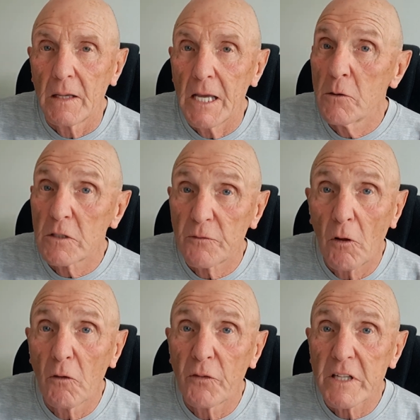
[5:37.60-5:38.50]
He was at
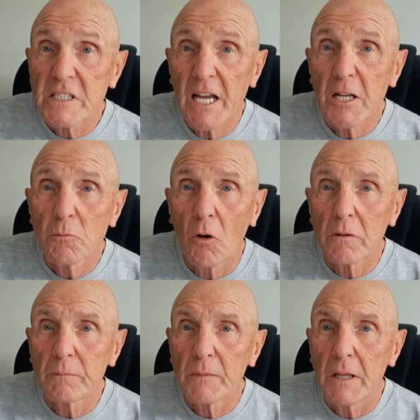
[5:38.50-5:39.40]
fault for the second
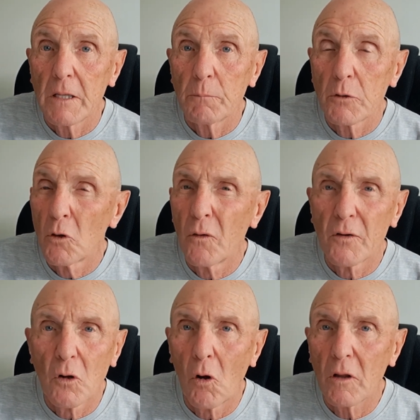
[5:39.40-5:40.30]
one, but
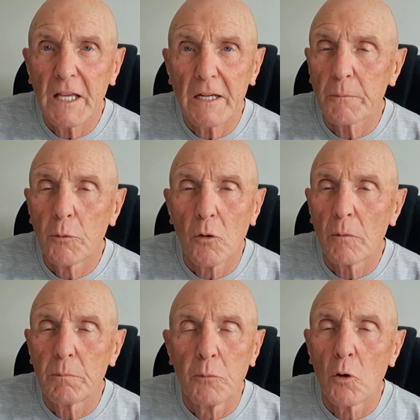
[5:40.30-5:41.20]
overall he had a
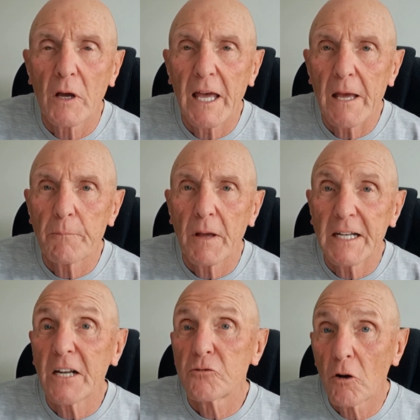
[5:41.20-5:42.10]
poor game,
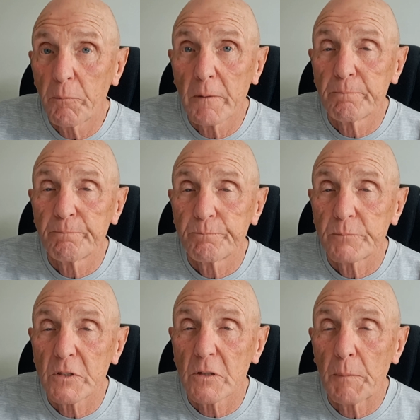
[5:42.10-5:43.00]
and I'd drop him
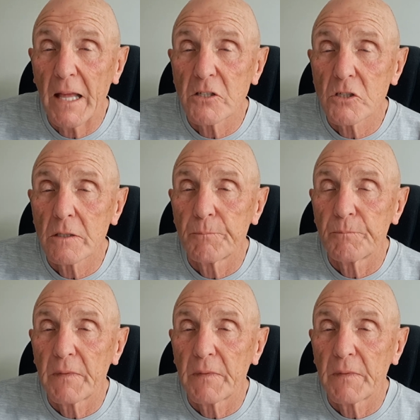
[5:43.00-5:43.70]
to the bench.